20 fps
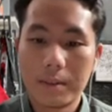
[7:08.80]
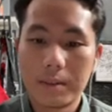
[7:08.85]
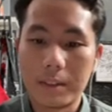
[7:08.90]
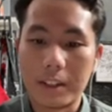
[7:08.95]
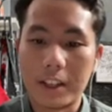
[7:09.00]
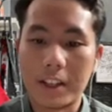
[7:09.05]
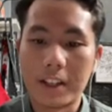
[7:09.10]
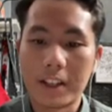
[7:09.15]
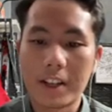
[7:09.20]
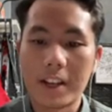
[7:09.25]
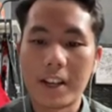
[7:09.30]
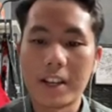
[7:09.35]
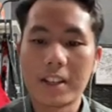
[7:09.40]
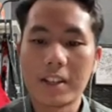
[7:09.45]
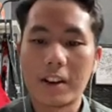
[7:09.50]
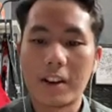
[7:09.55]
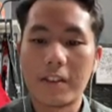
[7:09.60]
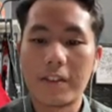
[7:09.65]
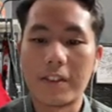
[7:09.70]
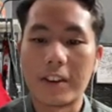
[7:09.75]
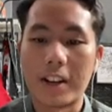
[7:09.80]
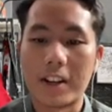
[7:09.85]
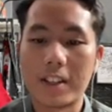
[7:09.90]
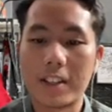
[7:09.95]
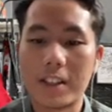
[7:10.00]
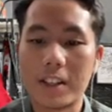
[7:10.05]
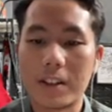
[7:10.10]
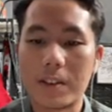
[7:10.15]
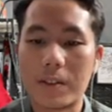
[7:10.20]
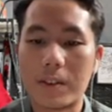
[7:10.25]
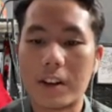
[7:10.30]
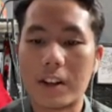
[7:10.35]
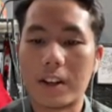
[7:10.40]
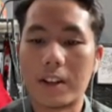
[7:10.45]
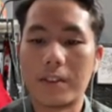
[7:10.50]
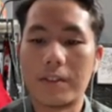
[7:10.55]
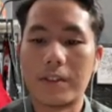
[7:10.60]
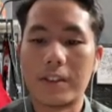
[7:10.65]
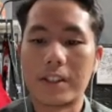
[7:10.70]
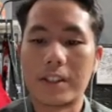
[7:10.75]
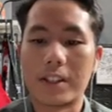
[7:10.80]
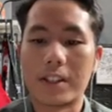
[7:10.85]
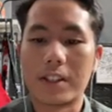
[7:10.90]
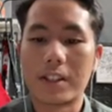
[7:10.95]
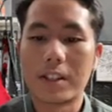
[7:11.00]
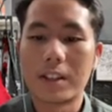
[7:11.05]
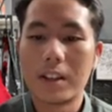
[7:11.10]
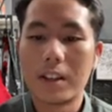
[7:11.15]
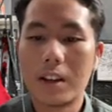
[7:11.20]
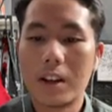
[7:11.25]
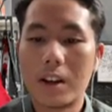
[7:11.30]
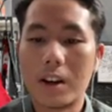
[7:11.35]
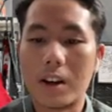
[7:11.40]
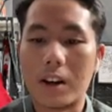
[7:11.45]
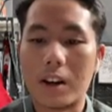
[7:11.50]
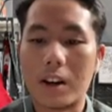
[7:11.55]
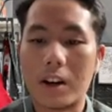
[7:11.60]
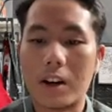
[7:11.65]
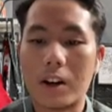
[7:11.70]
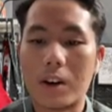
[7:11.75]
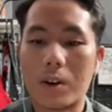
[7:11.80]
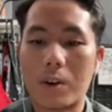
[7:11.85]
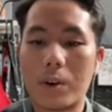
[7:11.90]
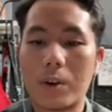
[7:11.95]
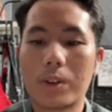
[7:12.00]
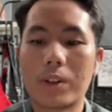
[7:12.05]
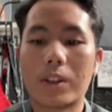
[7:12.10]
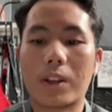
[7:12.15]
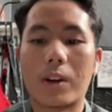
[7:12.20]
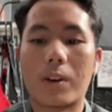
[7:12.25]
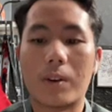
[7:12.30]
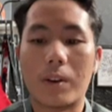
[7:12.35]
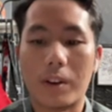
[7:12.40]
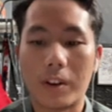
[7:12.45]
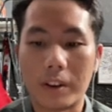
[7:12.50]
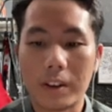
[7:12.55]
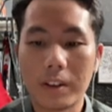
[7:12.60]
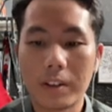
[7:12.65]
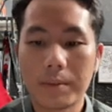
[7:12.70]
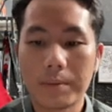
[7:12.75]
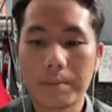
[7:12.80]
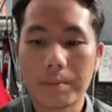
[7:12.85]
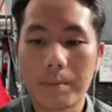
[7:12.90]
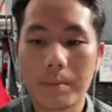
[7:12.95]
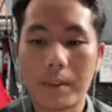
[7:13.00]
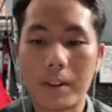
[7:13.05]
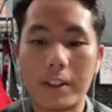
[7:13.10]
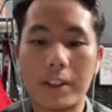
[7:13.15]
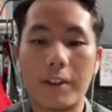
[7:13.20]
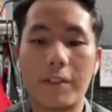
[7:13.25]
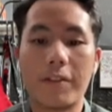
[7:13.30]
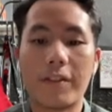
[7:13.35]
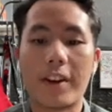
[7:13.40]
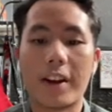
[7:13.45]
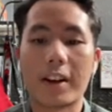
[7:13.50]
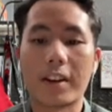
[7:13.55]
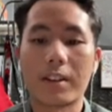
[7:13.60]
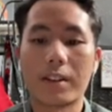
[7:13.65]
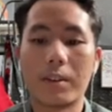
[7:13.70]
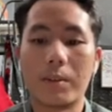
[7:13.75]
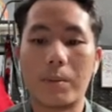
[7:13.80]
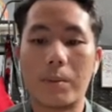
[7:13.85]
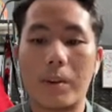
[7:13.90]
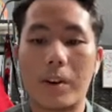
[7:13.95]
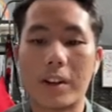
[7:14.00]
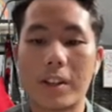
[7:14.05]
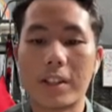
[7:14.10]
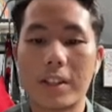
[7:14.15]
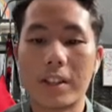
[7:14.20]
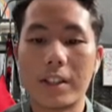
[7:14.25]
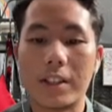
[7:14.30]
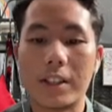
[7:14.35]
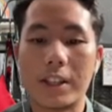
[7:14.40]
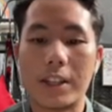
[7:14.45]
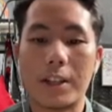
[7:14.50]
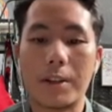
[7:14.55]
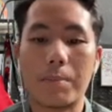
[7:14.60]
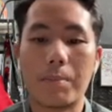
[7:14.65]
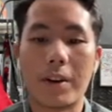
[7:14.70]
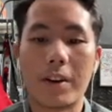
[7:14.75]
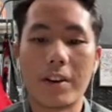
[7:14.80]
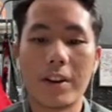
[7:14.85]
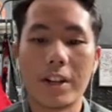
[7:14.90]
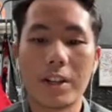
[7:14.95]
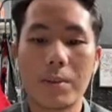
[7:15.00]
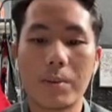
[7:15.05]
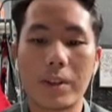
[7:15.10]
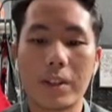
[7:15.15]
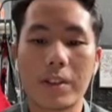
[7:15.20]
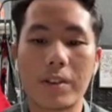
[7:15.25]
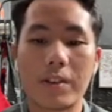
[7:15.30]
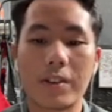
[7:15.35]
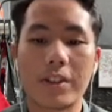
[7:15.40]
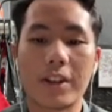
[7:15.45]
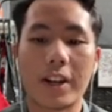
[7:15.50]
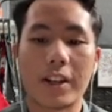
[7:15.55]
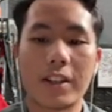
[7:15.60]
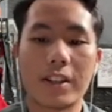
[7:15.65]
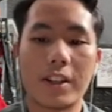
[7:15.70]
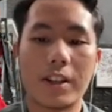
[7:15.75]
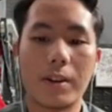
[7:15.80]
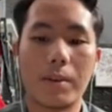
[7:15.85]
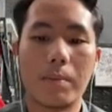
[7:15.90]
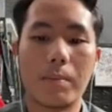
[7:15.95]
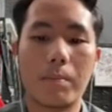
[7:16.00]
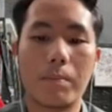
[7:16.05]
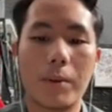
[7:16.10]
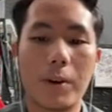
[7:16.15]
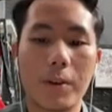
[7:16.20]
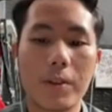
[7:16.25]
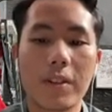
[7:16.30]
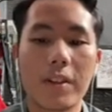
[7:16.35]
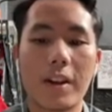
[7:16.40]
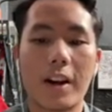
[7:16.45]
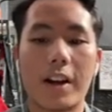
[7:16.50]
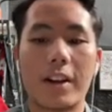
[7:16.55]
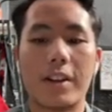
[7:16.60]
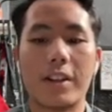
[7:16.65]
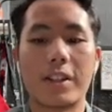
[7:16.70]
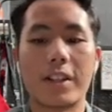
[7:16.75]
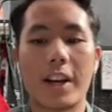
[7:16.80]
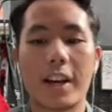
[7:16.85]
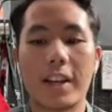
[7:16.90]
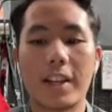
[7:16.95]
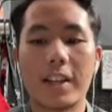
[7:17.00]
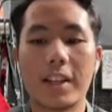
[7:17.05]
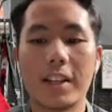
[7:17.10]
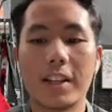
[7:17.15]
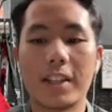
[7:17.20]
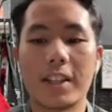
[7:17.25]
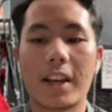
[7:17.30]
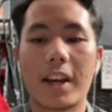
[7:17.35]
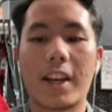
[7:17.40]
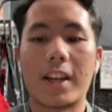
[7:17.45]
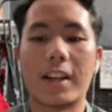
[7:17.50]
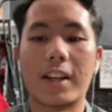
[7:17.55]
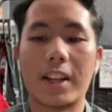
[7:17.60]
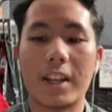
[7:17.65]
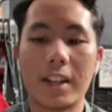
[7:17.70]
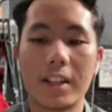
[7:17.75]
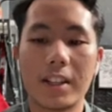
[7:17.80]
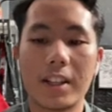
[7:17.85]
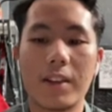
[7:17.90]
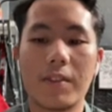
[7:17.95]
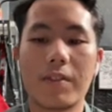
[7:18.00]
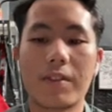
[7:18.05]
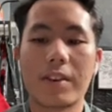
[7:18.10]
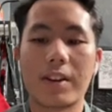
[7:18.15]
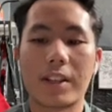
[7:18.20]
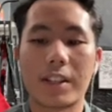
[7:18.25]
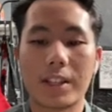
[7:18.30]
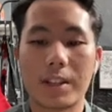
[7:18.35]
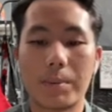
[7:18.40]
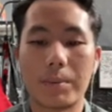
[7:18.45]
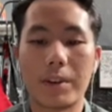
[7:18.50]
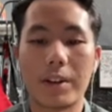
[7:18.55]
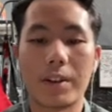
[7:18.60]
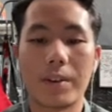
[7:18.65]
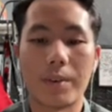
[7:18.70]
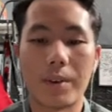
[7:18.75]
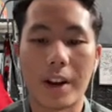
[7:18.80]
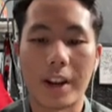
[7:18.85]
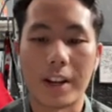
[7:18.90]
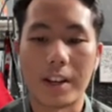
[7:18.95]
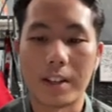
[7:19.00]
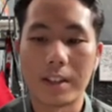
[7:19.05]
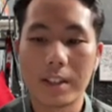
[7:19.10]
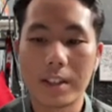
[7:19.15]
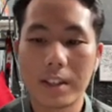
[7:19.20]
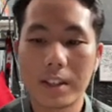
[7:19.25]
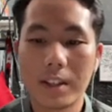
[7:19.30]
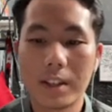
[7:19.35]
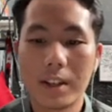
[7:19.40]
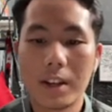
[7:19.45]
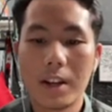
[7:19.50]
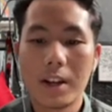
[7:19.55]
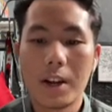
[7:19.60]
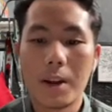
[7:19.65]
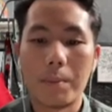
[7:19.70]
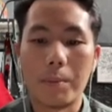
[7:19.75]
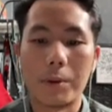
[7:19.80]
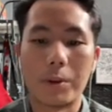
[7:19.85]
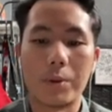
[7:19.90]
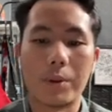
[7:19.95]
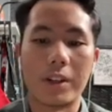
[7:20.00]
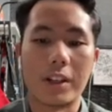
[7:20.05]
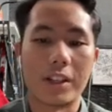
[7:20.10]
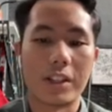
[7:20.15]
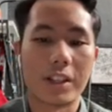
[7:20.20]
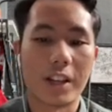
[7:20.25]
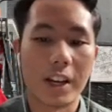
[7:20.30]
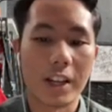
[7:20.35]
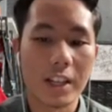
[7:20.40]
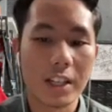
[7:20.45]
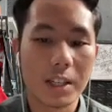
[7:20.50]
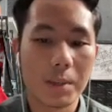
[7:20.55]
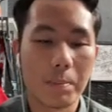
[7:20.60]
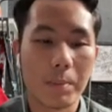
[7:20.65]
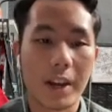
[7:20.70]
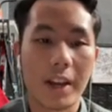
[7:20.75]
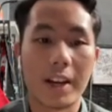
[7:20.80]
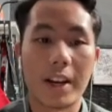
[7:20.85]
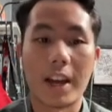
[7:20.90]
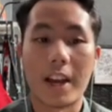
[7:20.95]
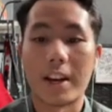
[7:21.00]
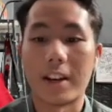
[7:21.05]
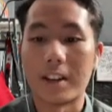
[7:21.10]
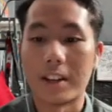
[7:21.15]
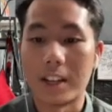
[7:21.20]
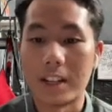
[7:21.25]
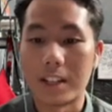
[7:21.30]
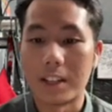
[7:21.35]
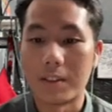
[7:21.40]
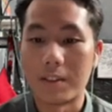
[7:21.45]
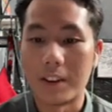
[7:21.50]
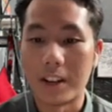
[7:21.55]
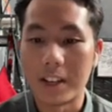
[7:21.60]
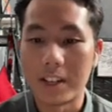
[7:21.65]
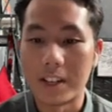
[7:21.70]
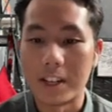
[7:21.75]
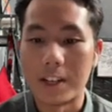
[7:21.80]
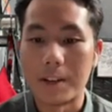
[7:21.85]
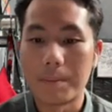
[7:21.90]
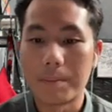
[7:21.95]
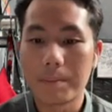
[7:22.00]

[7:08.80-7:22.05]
In the case of Nancy Kual versus Ho Tao On, the fact was the marriage was contracted both under Chinese and native customary rights between a Chinese man and a native lady,